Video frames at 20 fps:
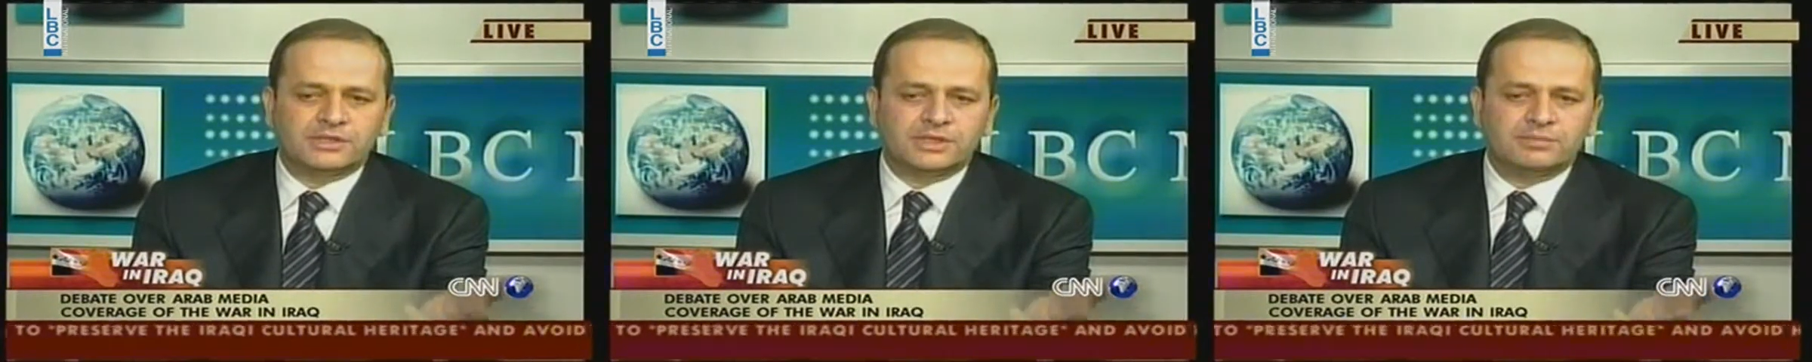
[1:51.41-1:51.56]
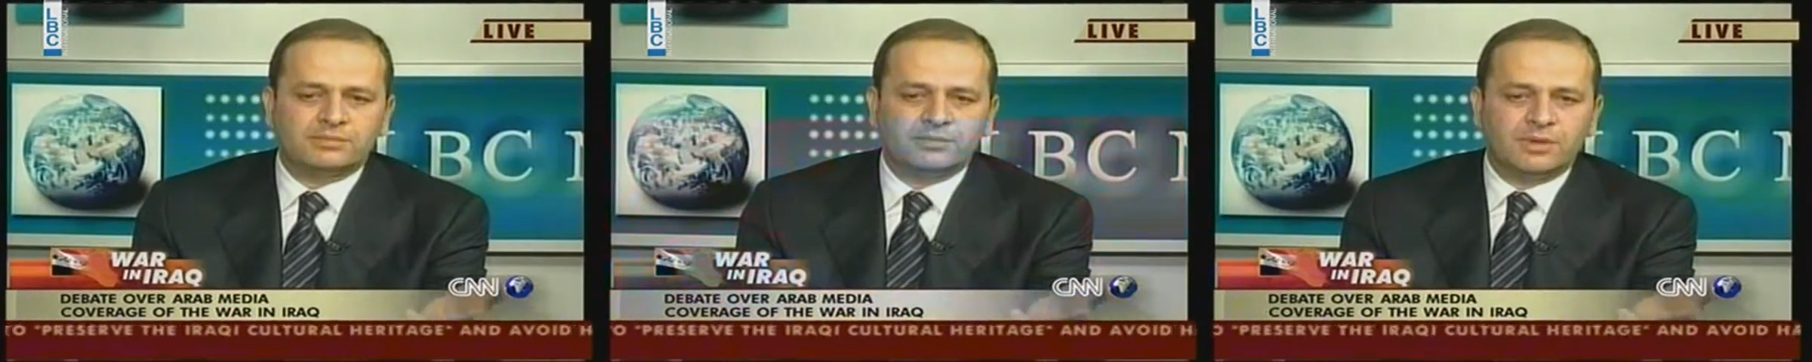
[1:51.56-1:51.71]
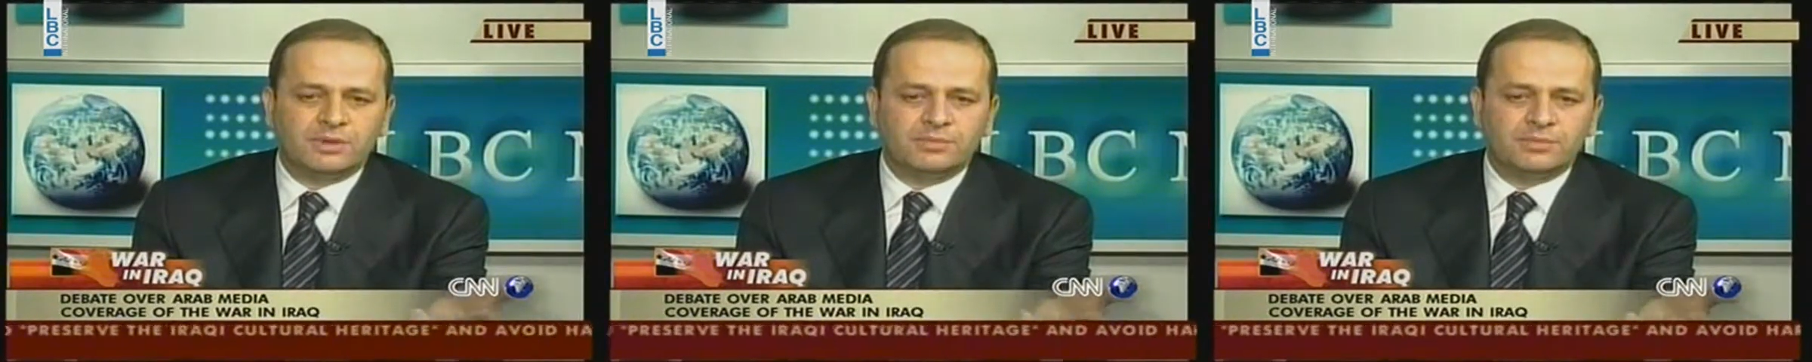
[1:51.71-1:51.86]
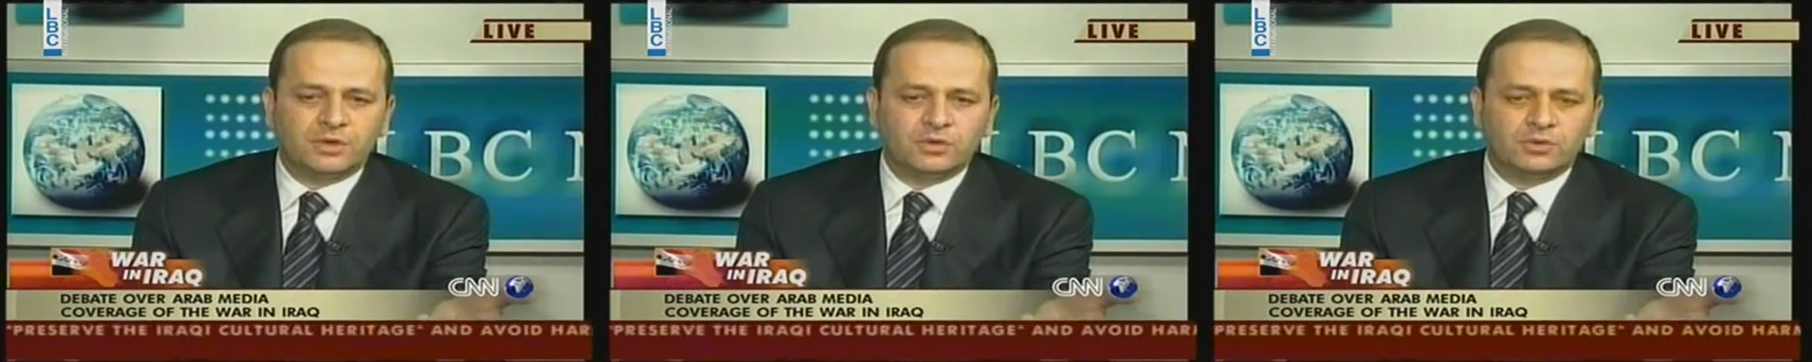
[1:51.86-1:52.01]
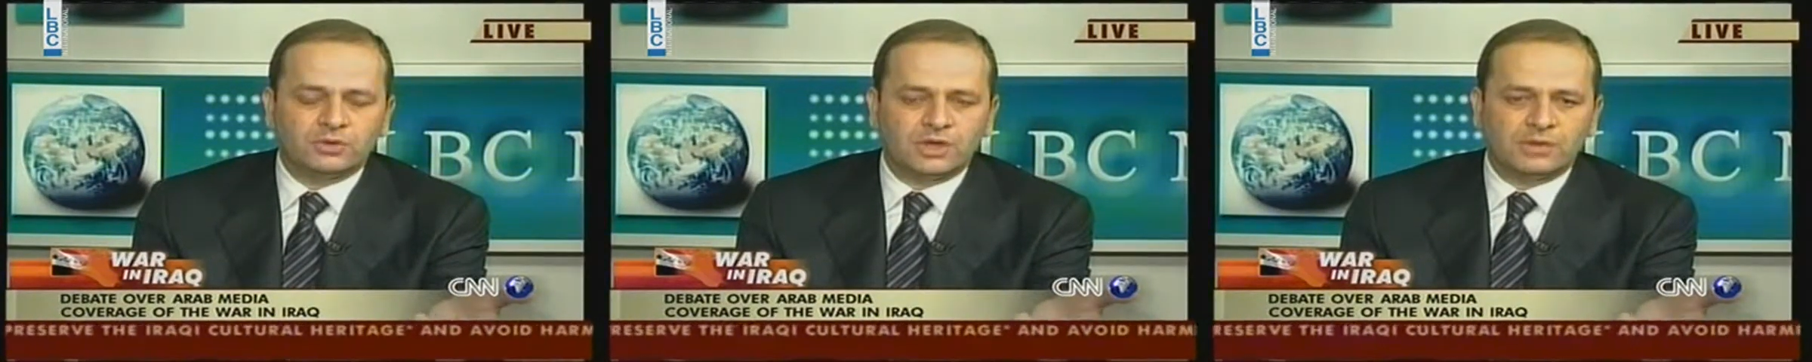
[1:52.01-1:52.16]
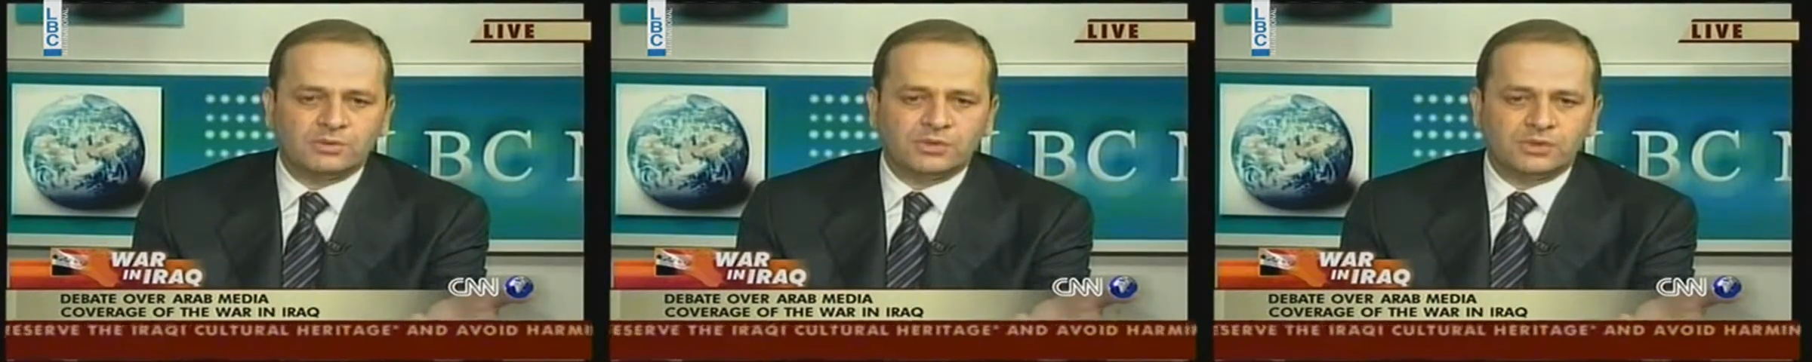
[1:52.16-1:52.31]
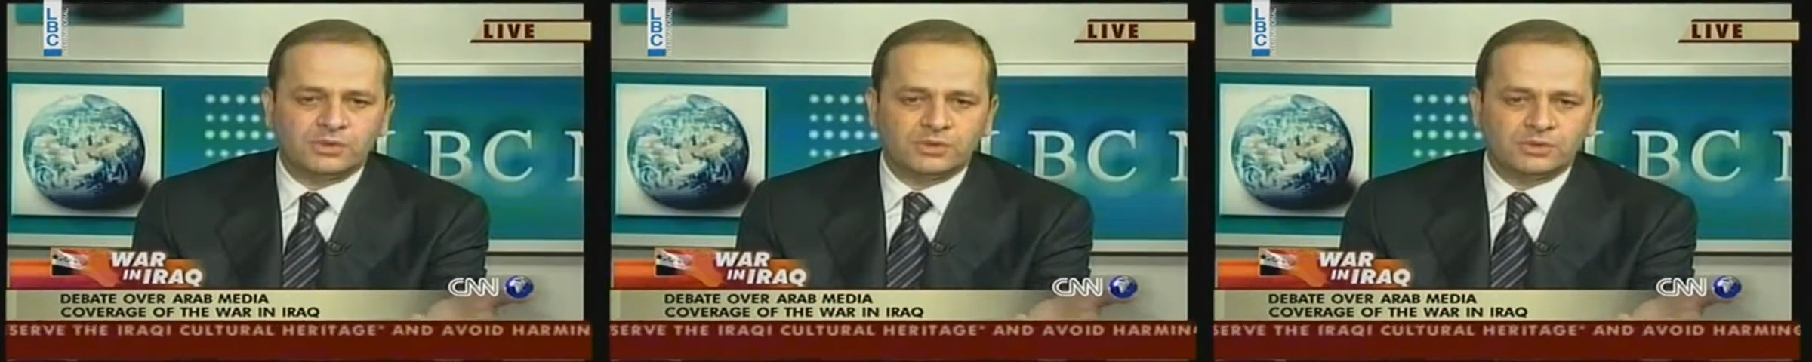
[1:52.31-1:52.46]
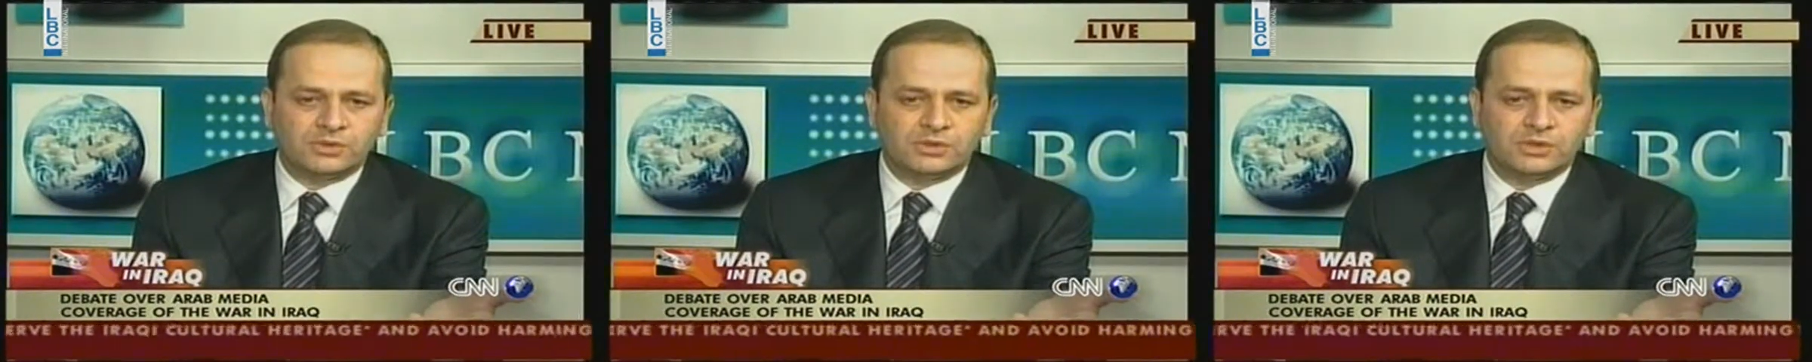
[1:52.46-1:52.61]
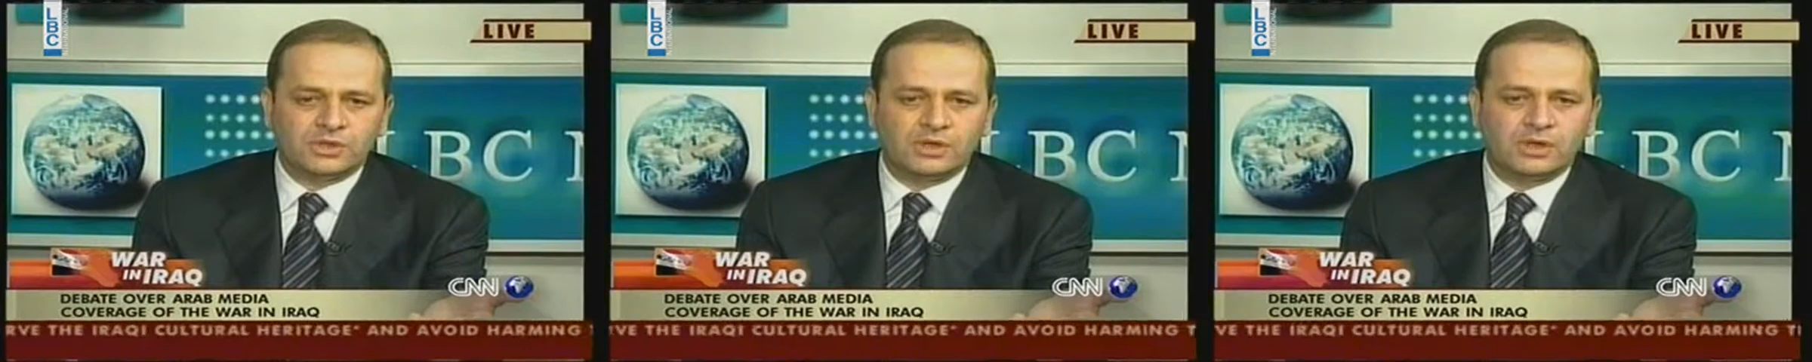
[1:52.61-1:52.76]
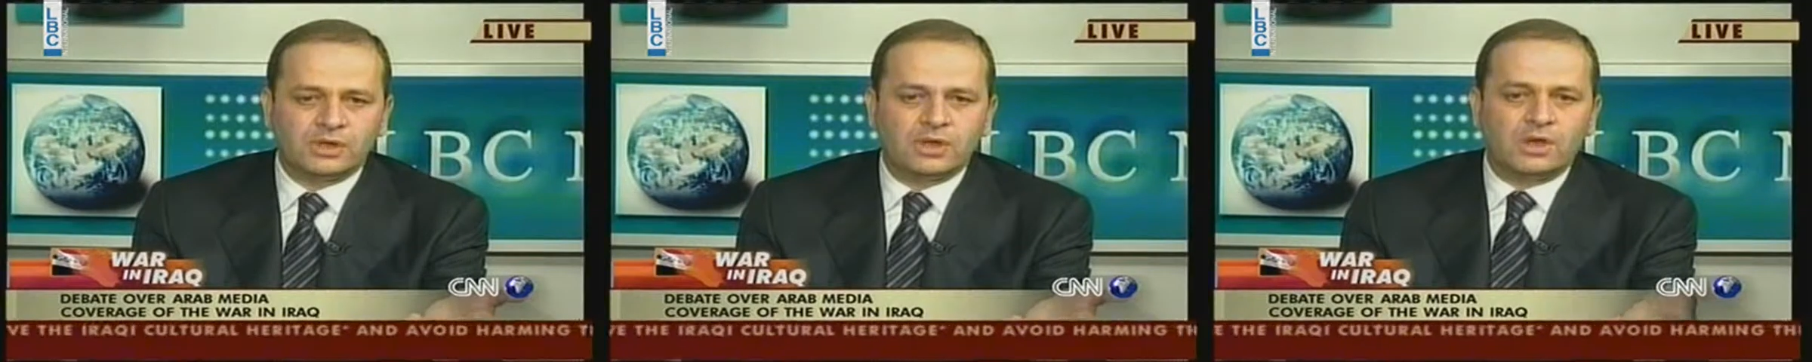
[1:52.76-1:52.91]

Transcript: some POWs.